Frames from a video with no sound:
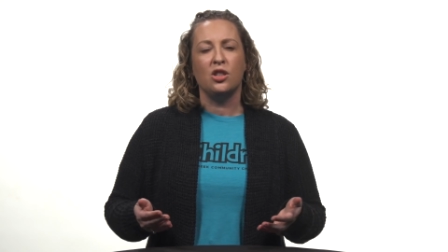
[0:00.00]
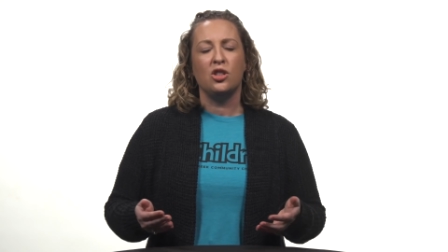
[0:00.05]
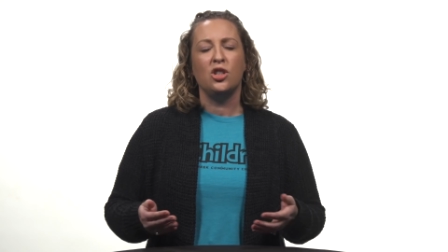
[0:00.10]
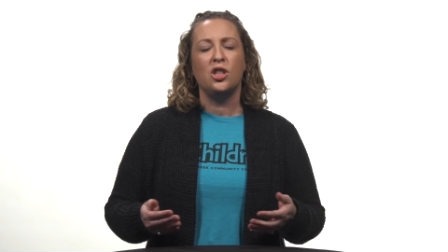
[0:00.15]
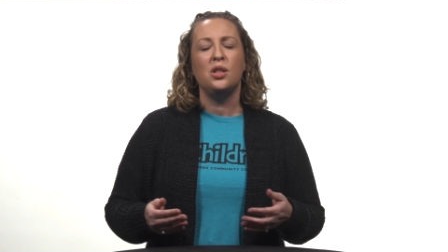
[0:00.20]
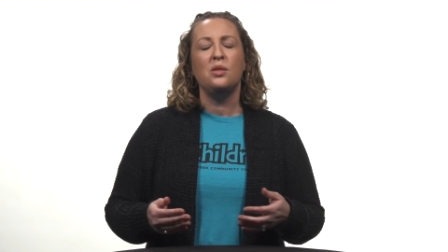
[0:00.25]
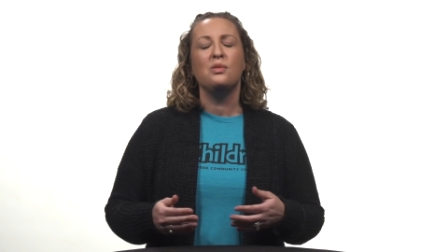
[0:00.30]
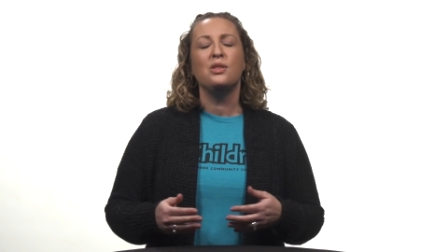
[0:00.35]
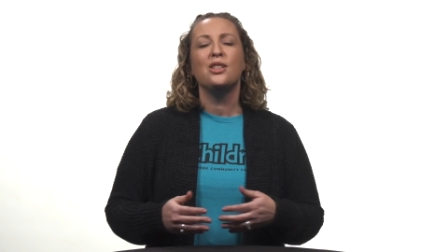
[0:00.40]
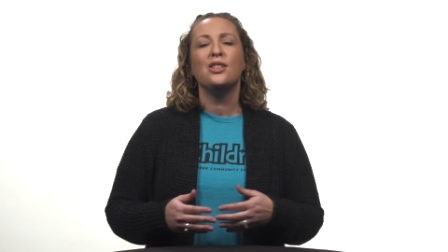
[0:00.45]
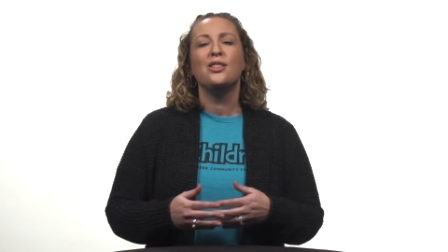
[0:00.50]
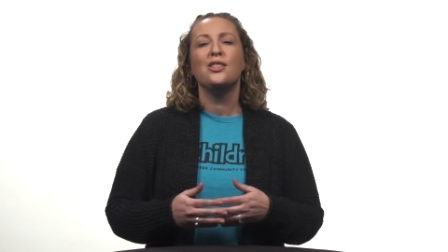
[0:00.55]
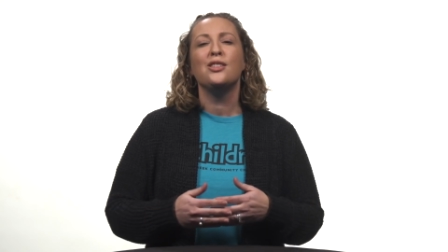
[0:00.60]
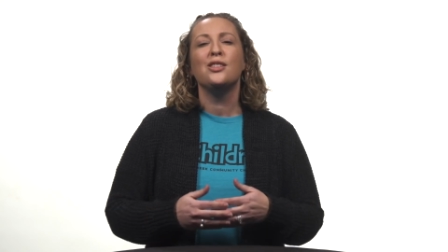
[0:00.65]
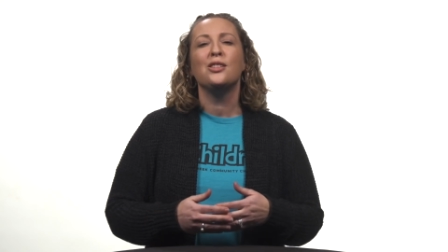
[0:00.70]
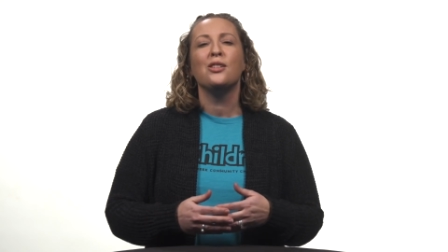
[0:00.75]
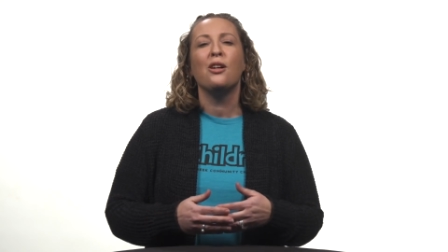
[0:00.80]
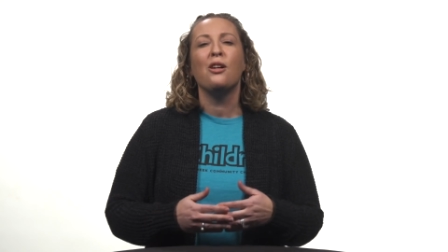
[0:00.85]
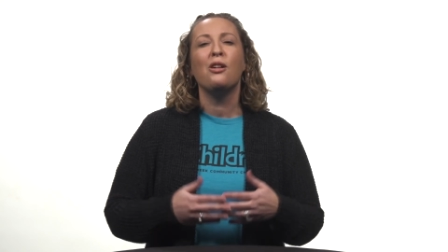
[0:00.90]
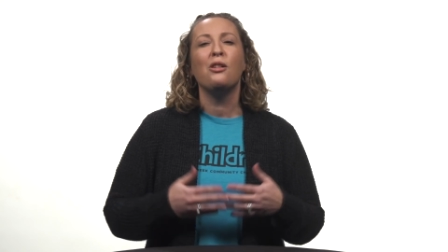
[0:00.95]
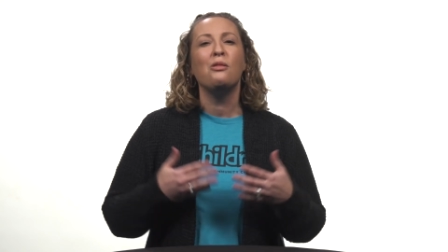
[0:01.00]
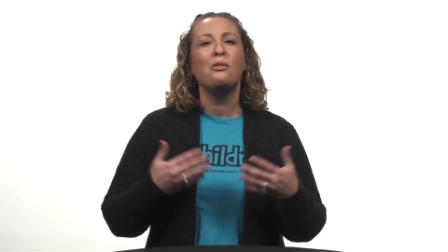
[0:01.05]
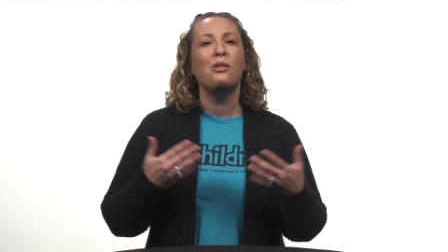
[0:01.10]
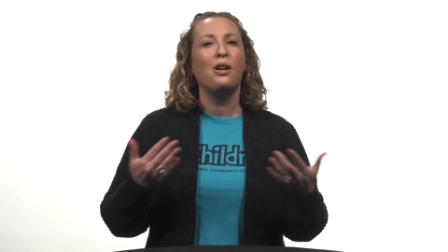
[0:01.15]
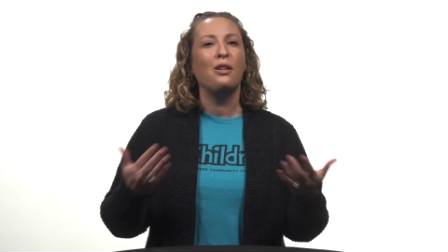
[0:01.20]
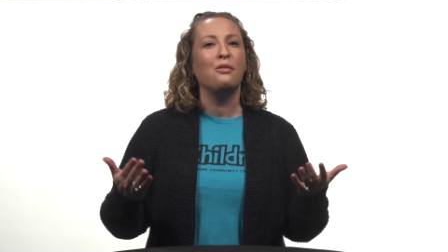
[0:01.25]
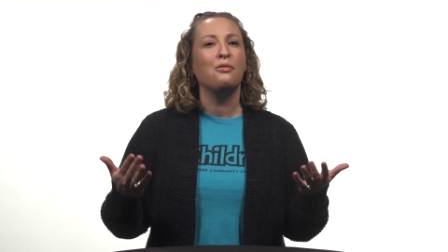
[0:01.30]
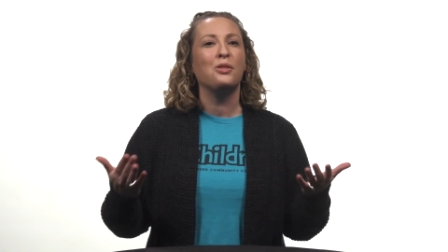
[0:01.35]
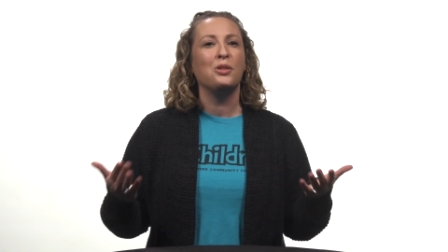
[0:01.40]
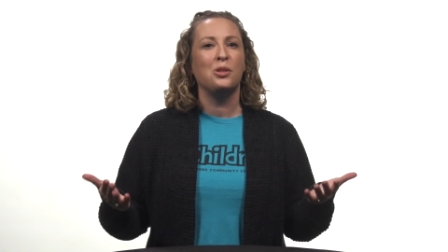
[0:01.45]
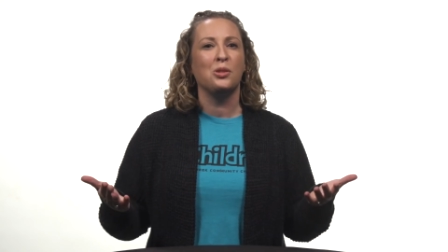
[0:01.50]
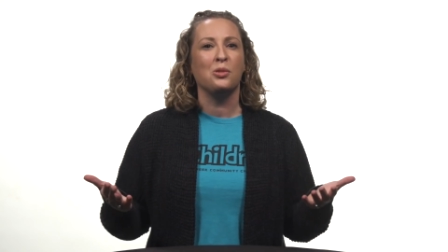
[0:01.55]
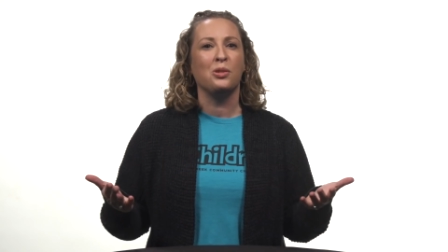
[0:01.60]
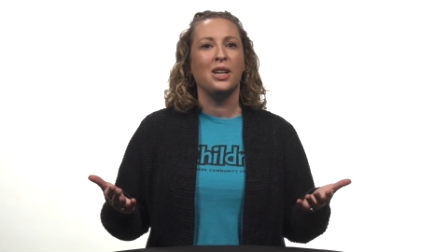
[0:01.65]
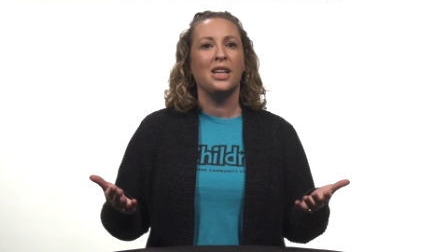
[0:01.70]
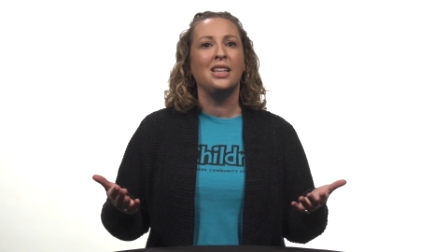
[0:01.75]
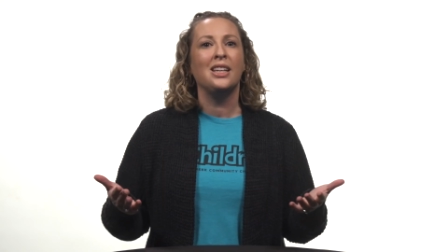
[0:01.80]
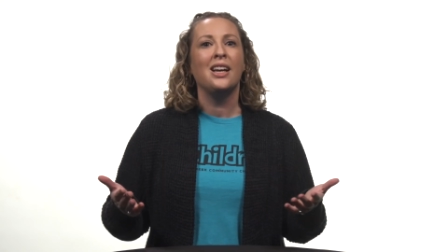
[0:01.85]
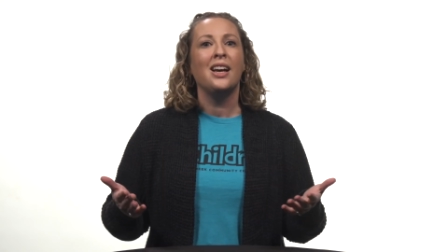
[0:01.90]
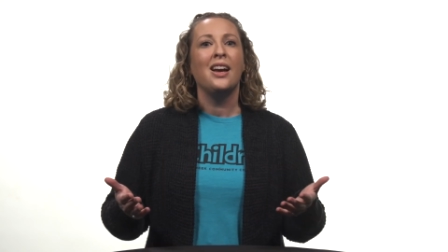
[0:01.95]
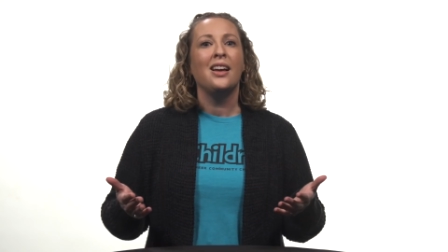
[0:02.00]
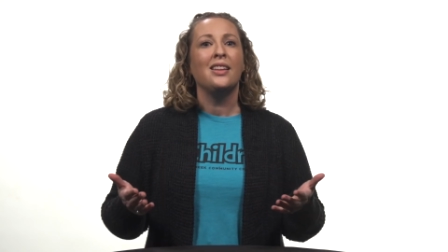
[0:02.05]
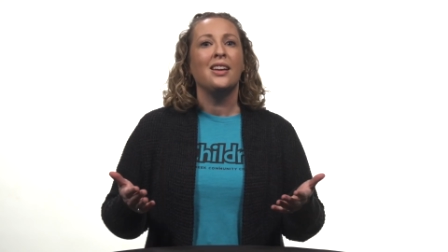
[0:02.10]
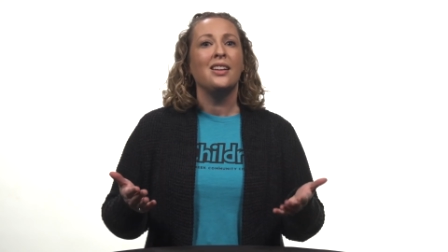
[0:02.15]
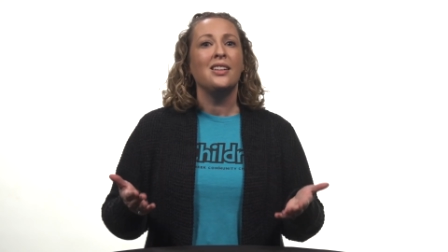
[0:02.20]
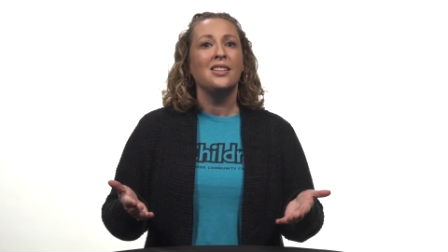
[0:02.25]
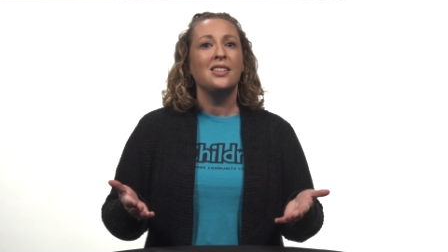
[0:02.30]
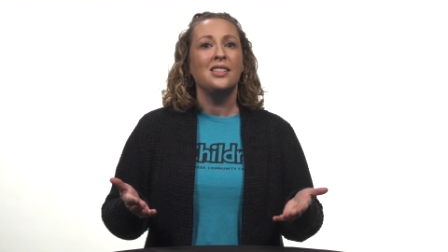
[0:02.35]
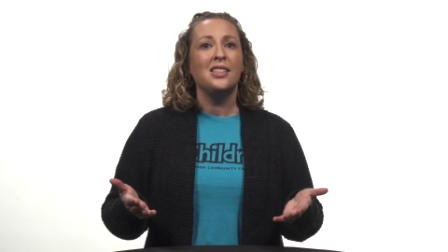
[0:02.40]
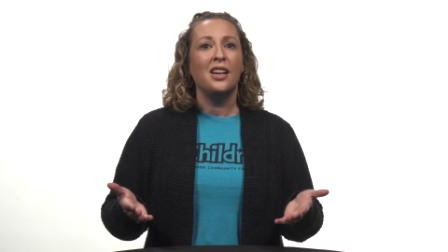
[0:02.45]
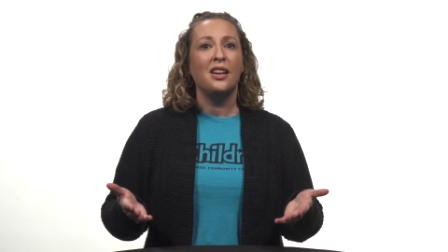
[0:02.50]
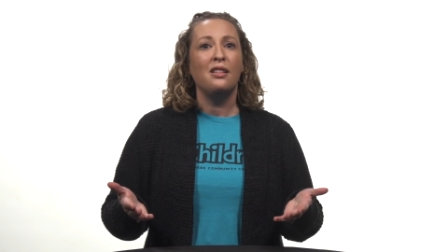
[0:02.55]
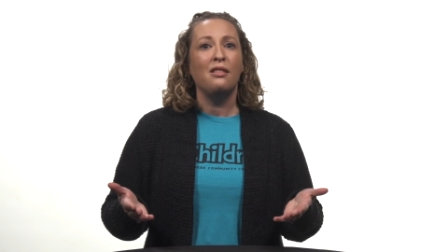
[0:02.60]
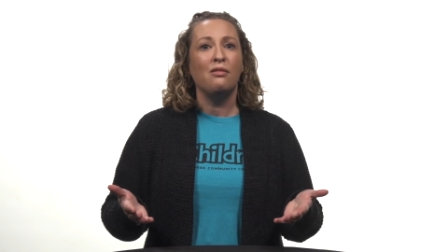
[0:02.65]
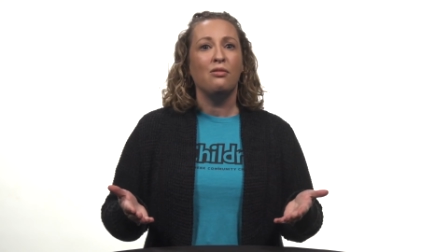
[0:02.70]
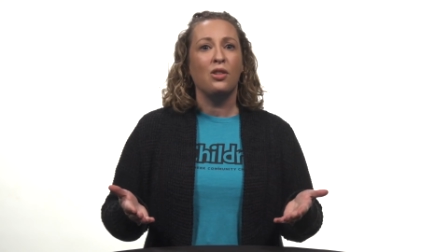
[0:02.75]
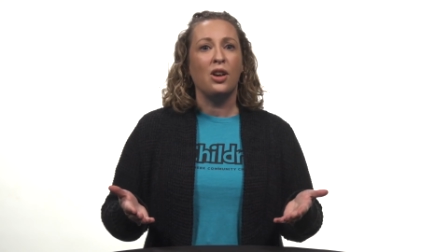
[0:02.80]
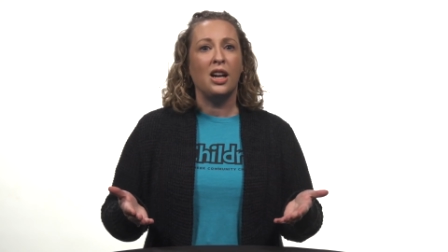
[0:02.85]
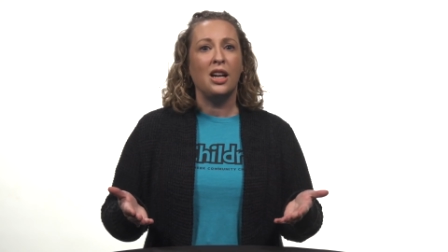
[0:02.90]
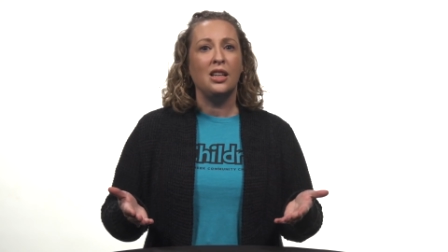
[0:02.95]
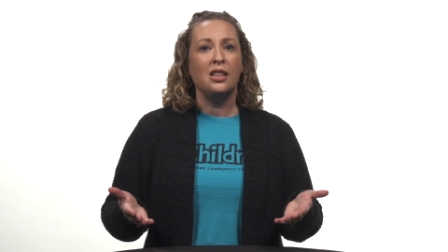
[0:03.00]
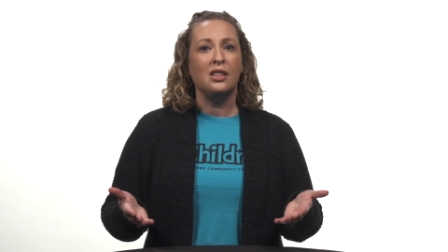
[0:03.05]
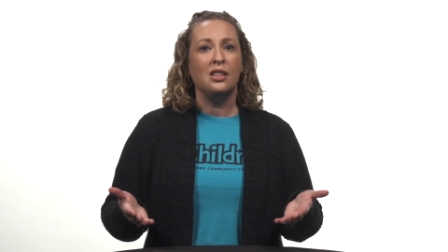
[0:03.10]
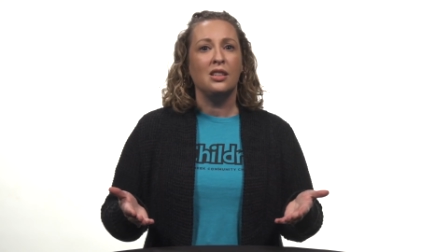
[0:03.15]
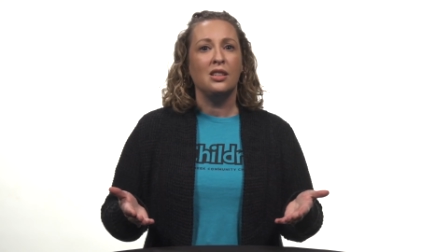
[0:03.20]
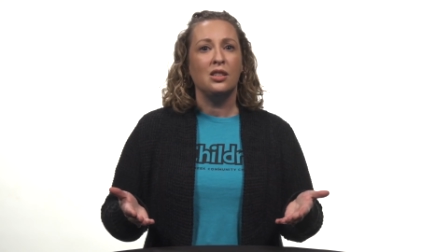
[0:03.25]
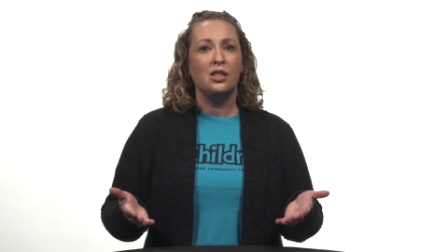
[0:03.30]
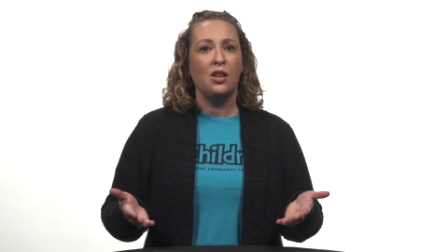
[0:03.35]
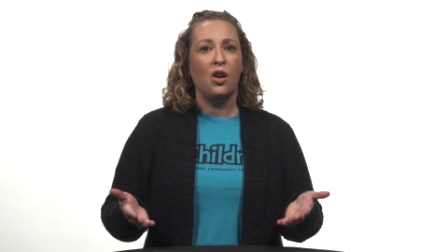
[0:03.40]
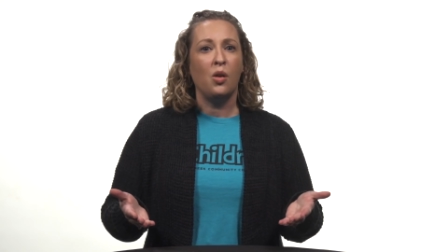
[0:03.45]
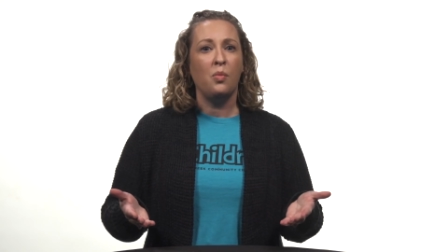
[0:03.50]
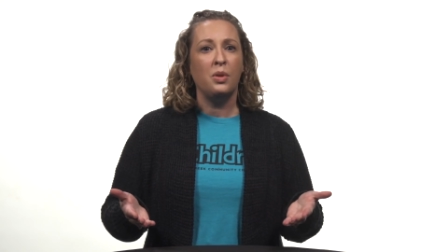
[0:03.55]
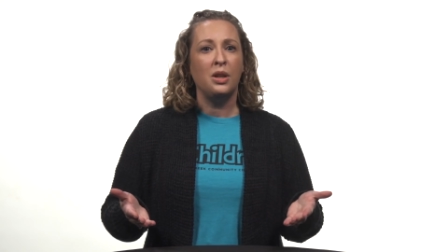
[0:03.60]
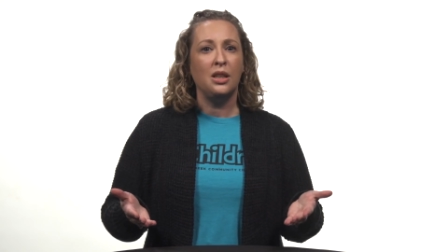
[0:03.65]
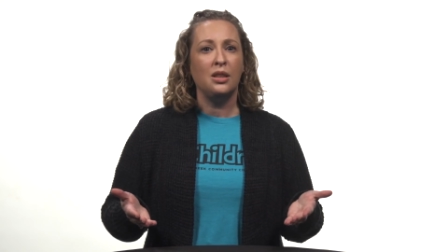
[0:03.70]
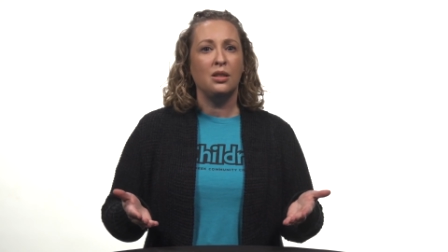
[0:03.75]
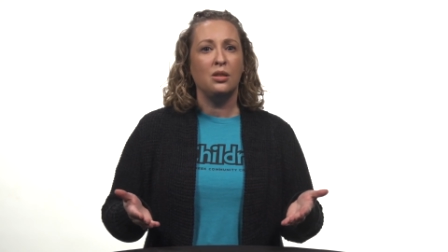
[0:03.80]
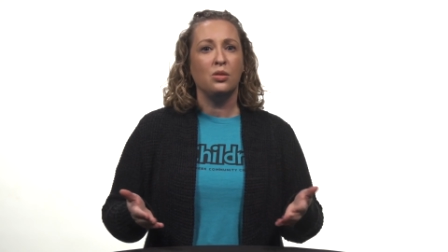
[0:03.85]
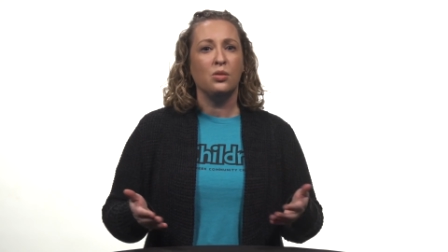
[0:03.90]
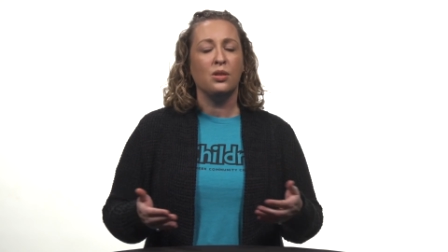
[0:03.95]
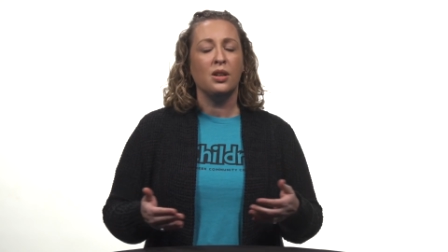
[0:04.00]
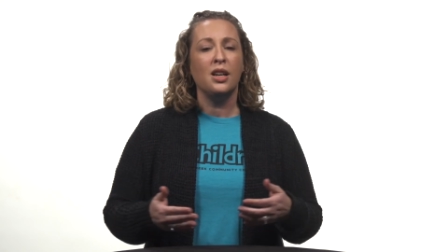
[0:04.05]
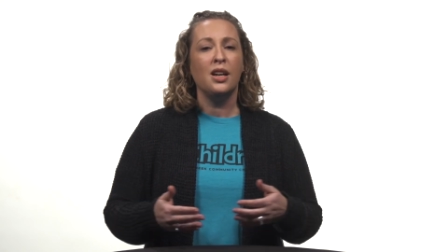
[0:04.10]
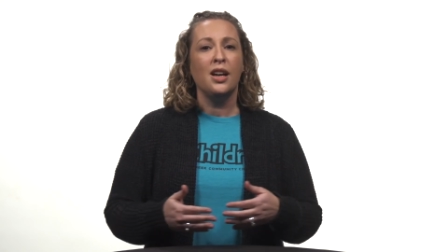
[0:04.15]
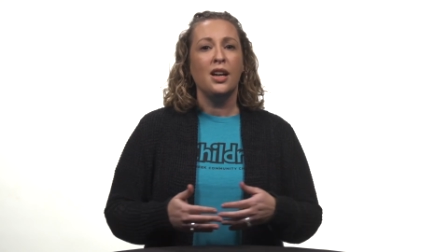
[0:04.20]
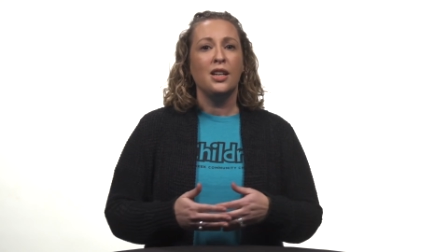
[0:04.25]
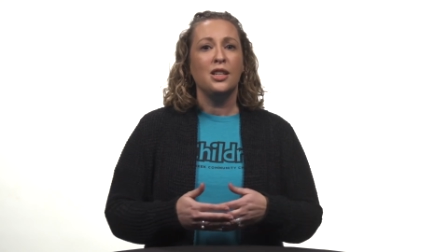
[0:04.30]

she was so overjoyed that instead of running opening the door,